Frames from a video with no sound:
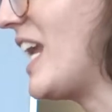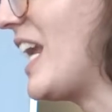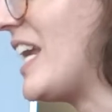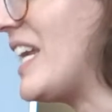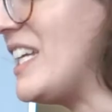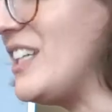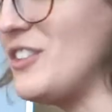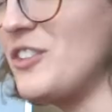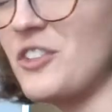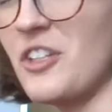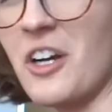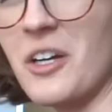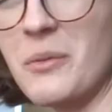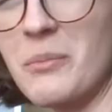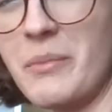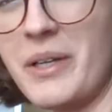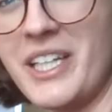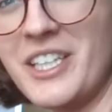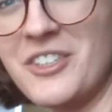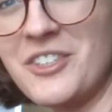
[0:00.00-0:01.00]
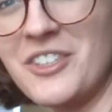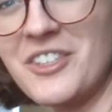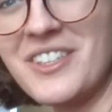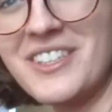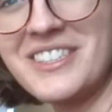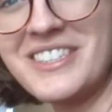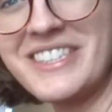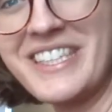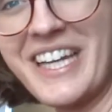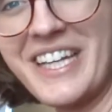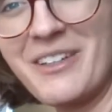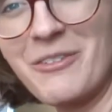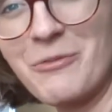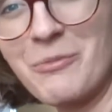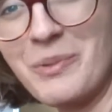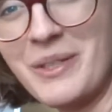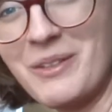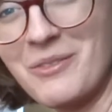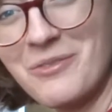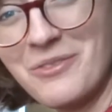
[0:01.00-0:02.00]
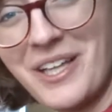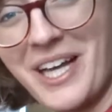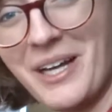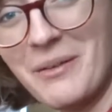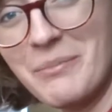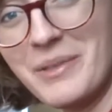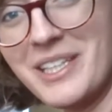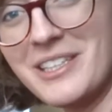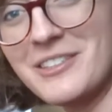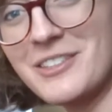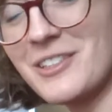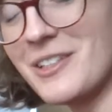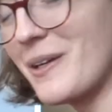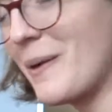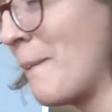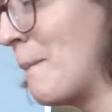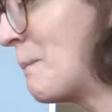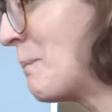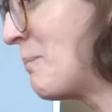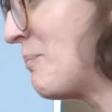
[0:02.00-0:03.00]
A sharp major instead of B flat major.